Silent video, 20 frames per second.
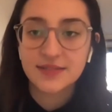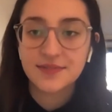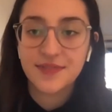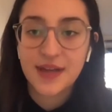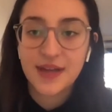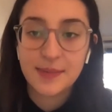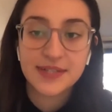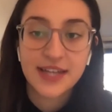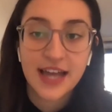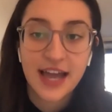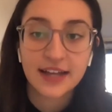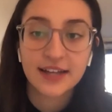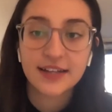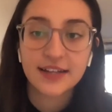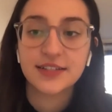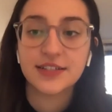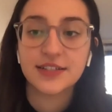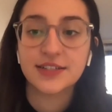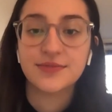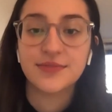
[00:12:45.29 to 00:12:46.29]

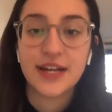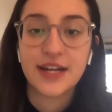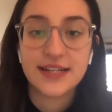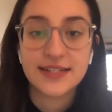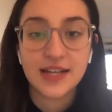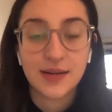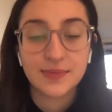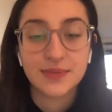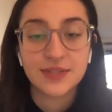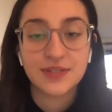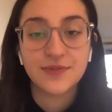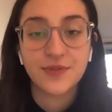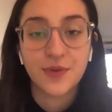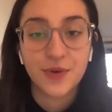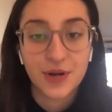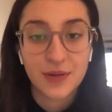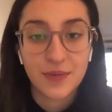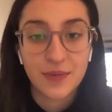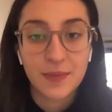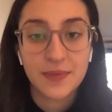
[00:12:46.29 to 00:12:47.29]
femtech could raise up to
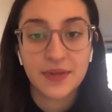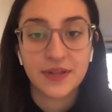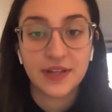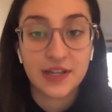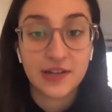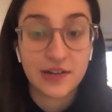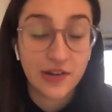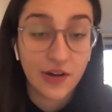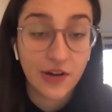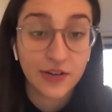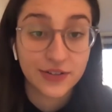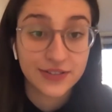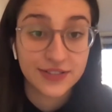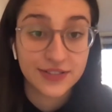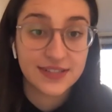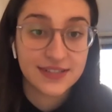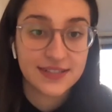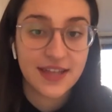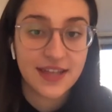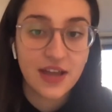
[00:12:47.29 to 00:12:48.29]
$41 billion
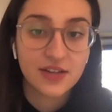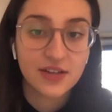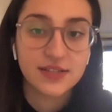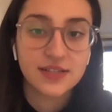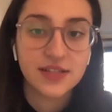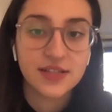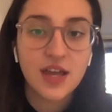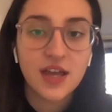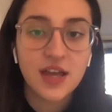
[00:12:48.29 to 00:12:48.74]
in sales.